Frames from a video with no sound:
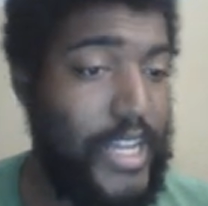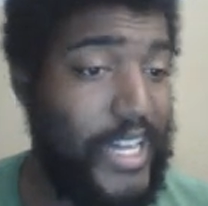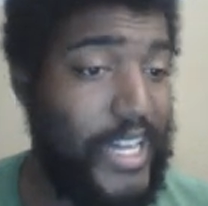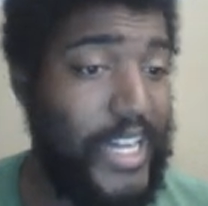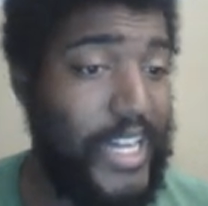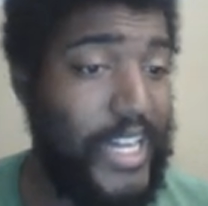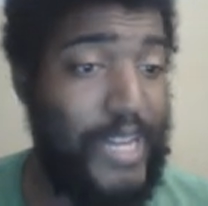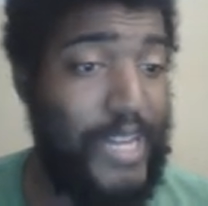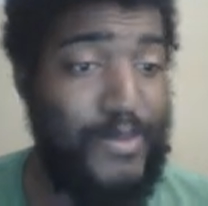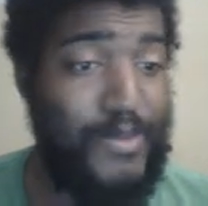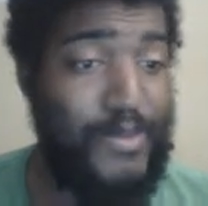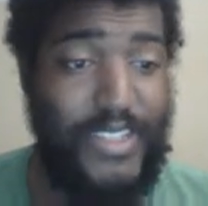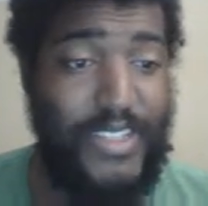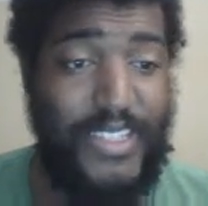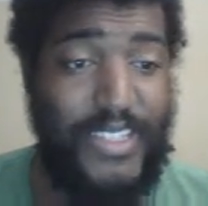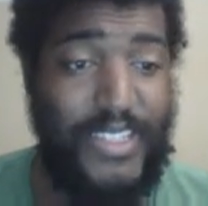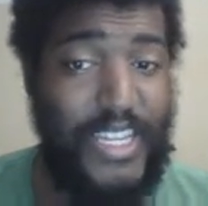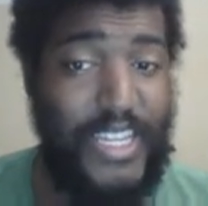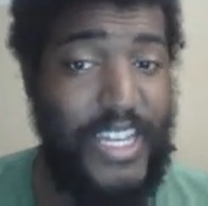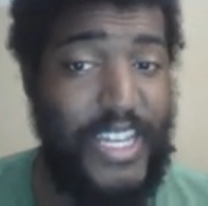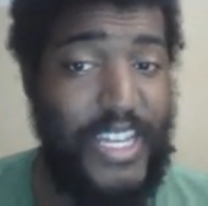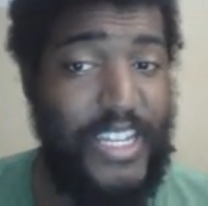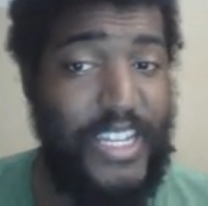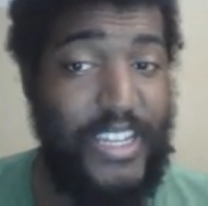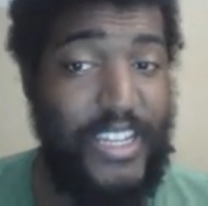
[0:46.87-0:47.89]
That game
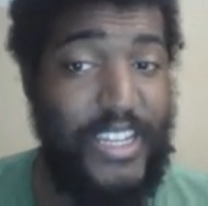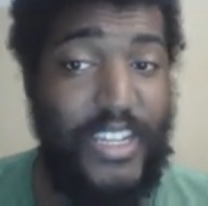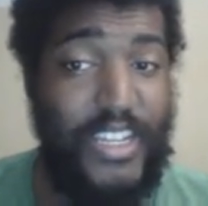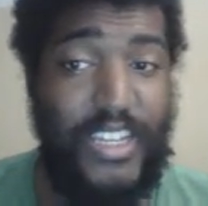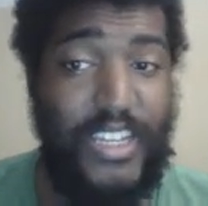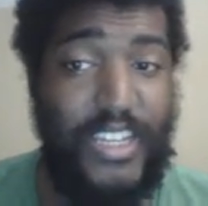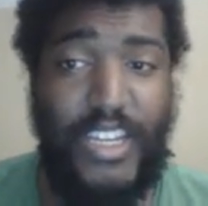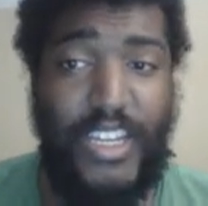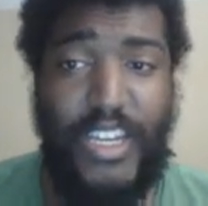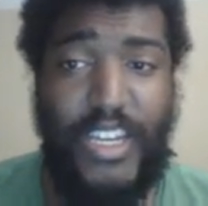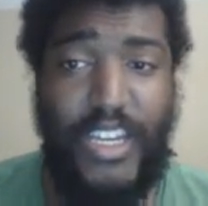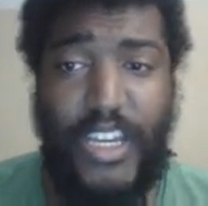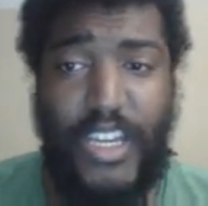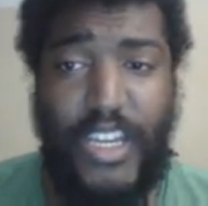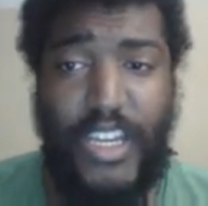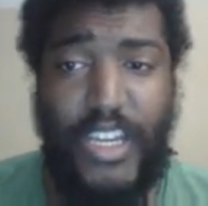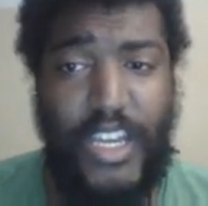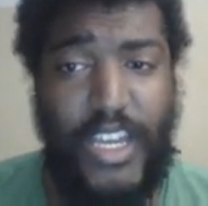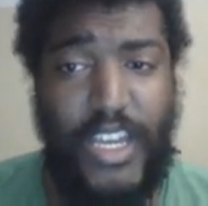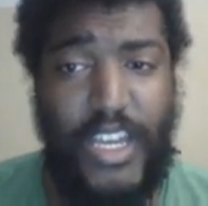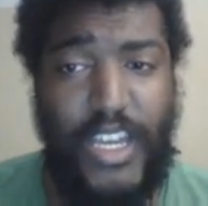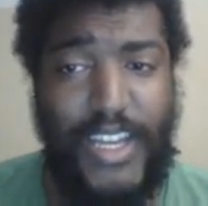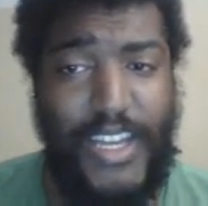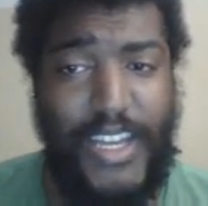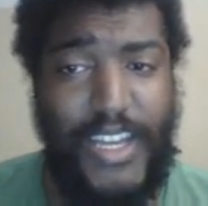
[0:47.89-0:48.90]
just ended.
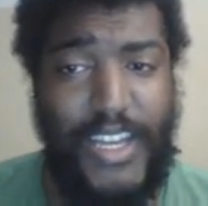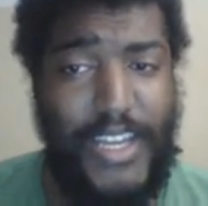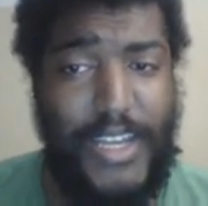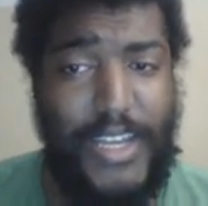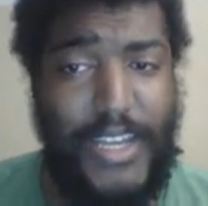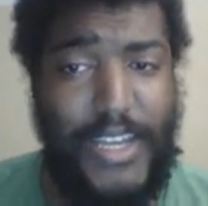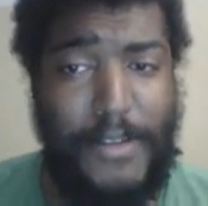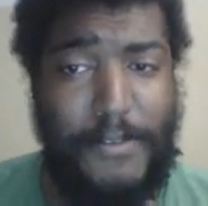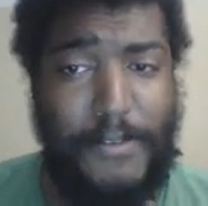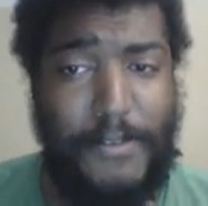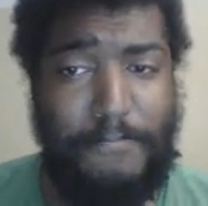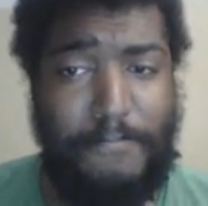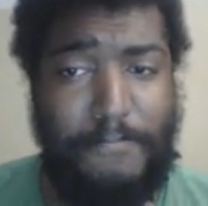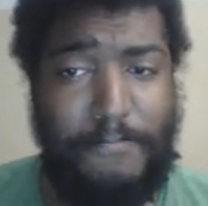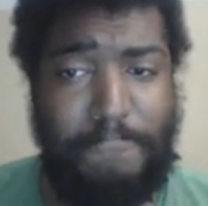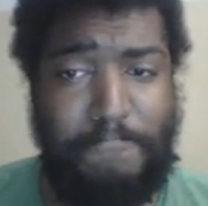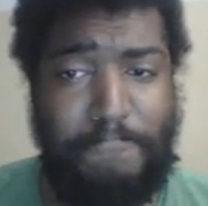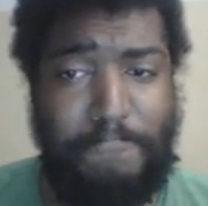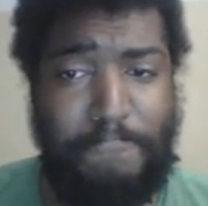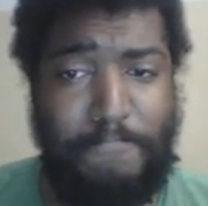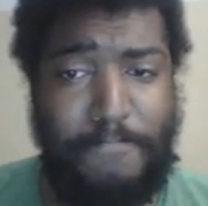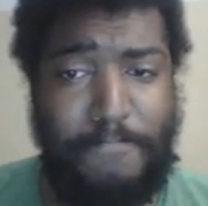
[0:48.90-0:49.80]
Uh,